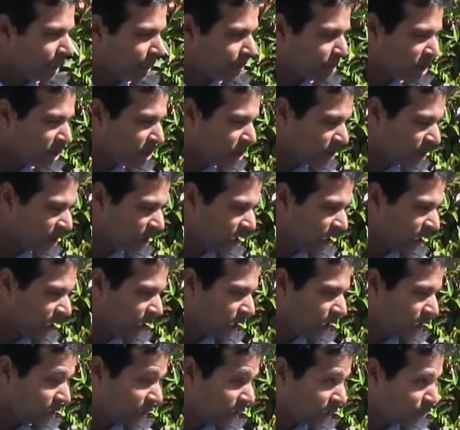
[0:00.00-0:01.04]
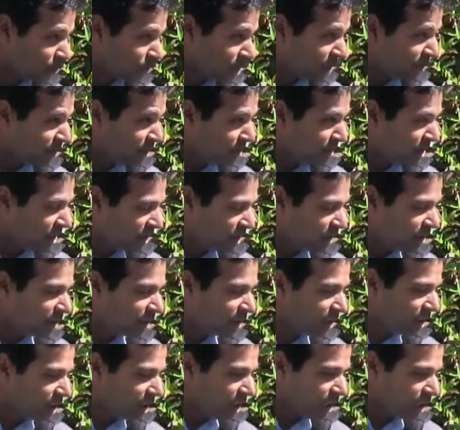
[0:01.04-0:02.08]
Absolutely. Uh, thanks for having me here.
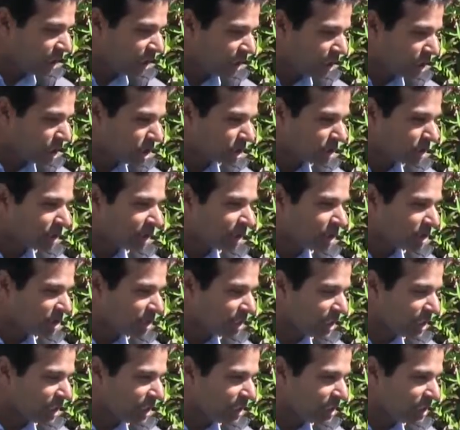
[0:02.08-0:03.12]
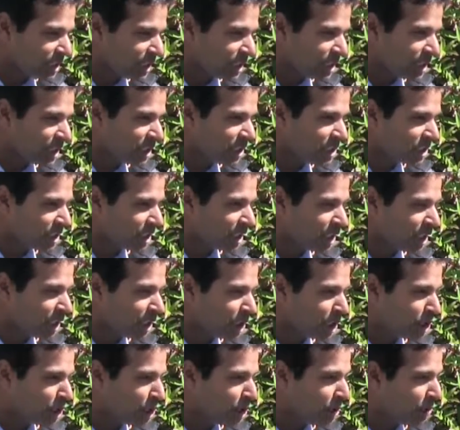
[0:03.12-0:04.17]
Uh, so ThousandEyes is
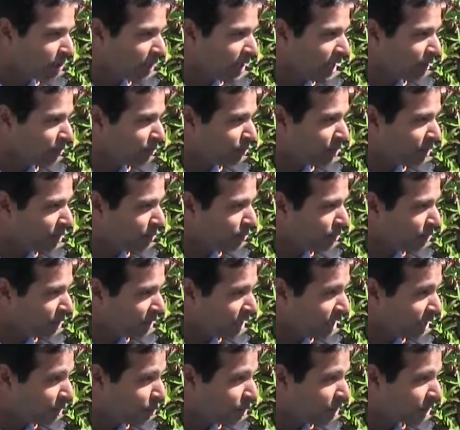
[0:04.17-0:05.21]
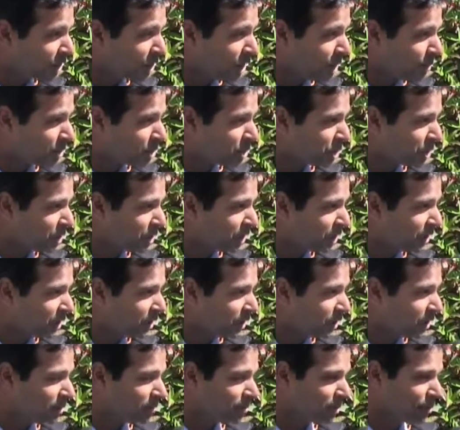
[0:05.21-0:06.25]
a new platform for network
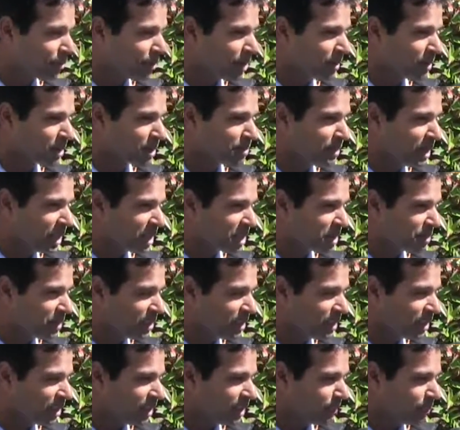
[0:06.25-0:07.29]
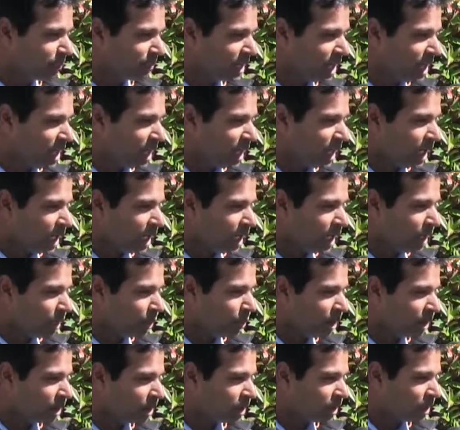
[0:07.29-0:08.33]
troubleshooting and performance management uh,
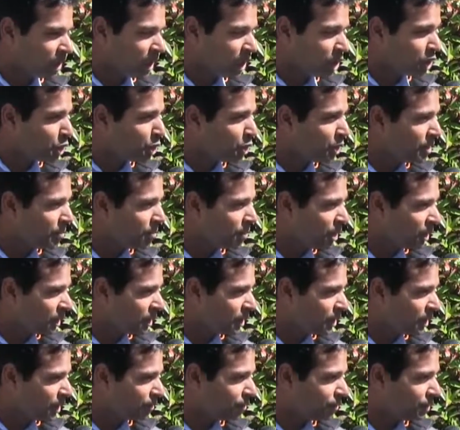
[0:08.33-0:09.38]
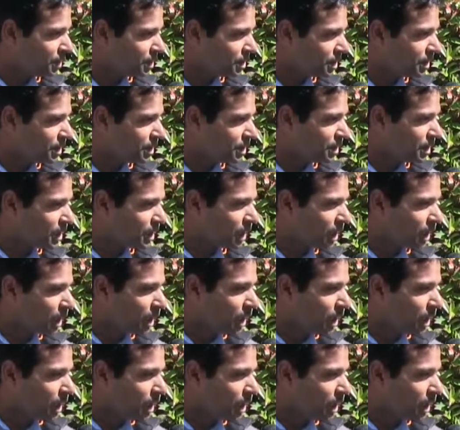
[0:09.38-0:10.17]
with uh, two important differences.